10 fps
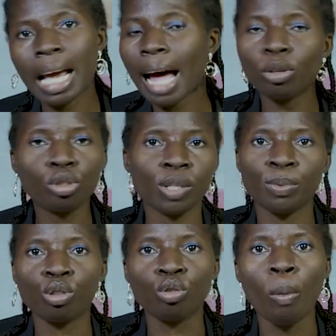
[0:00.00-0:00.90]
they had no choice
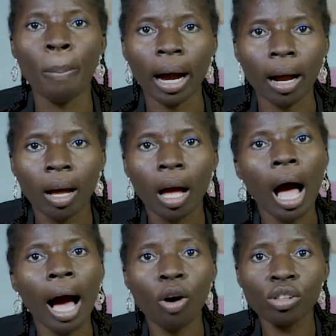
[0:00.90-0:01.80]
but to go back
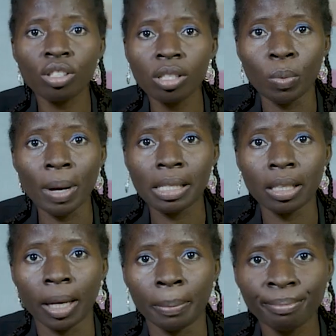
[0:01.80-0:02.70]
and continue the
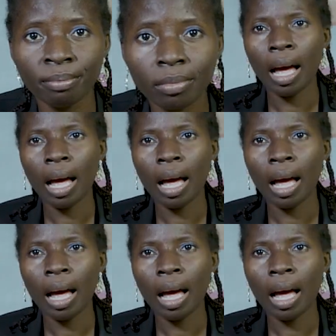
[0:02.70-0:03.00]
waiting game.